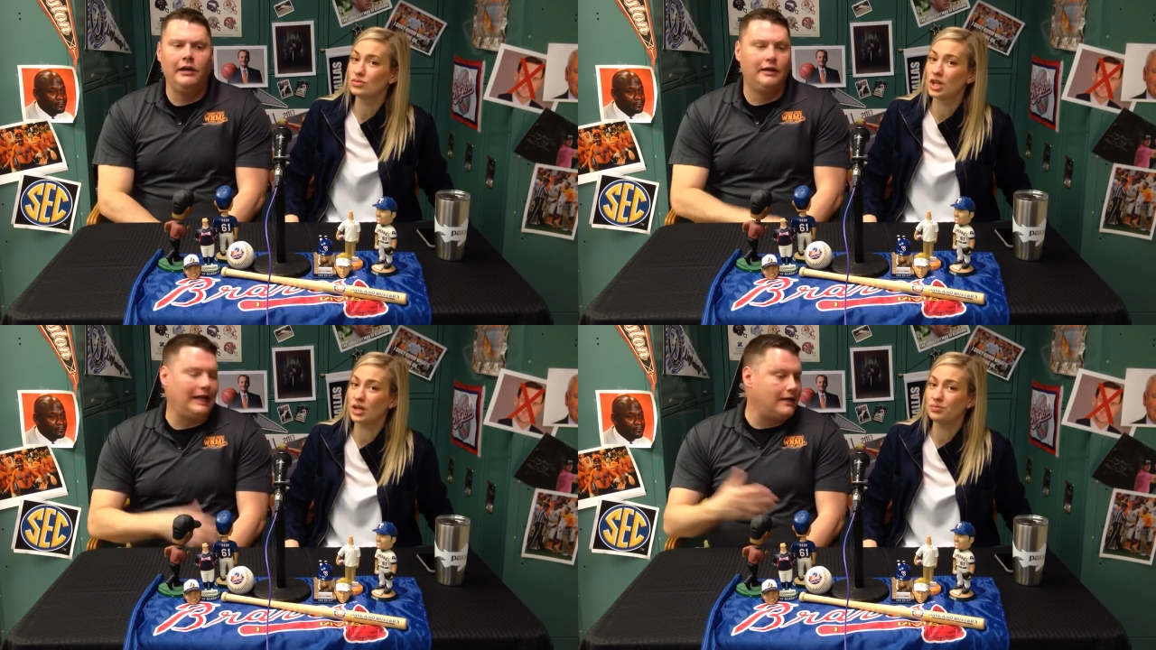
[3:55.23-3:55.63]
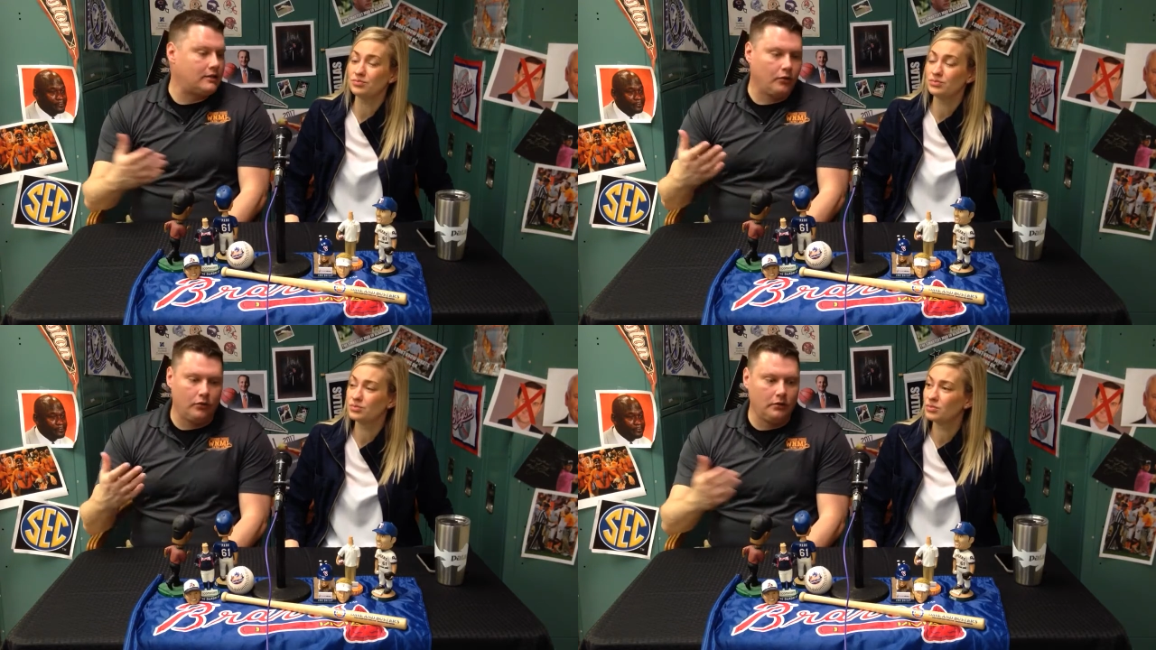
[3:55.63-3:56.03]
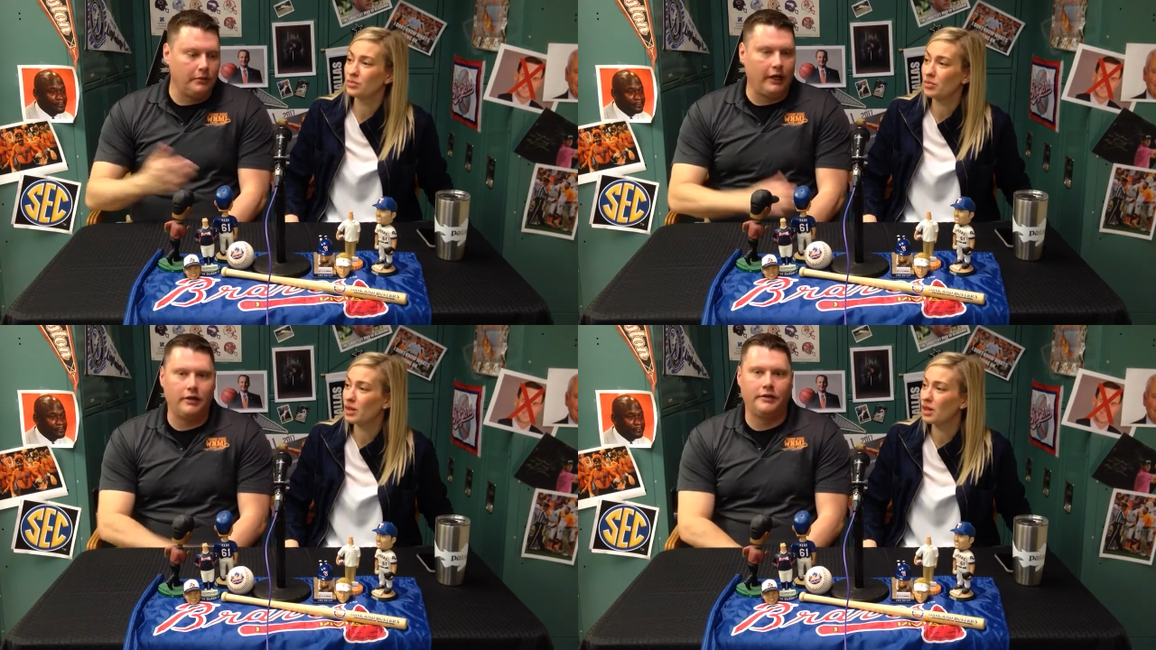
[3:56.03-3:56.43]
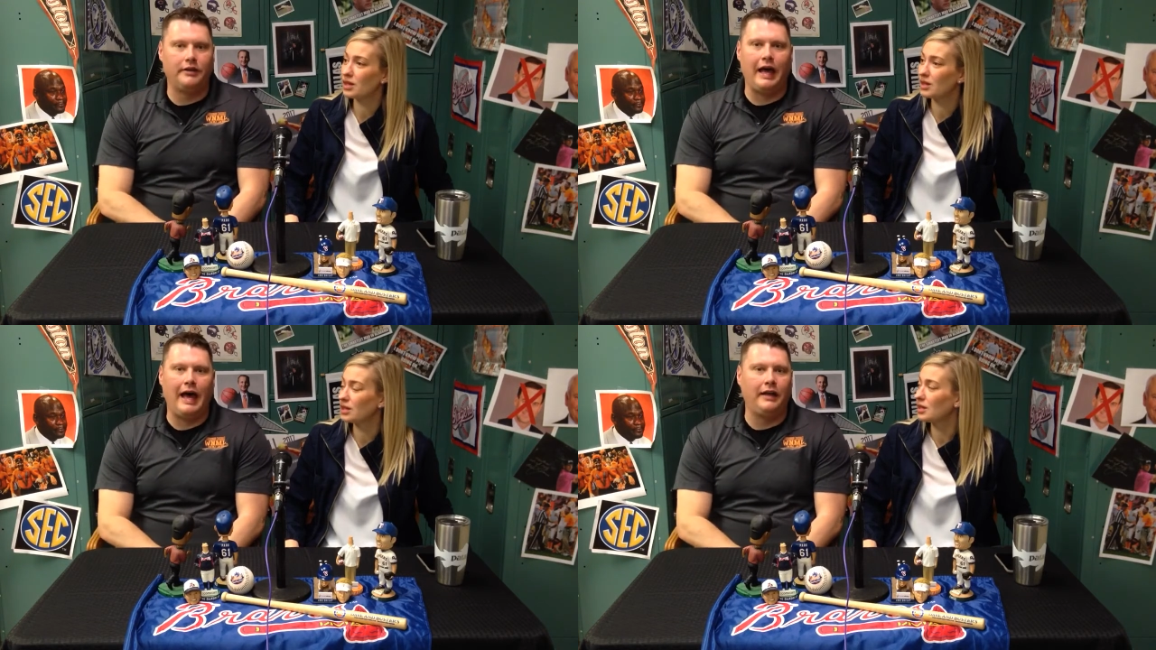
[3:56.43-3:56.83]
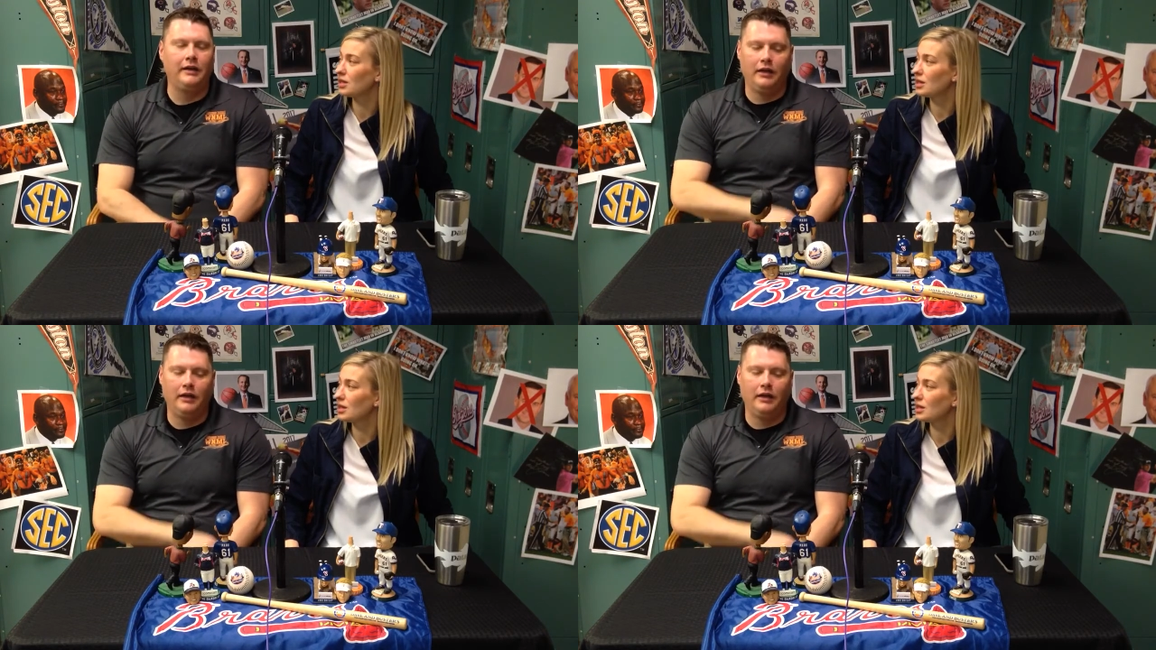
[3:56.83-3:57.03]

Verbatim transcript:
Speaker 1: Yeah. That's cool. But other than that,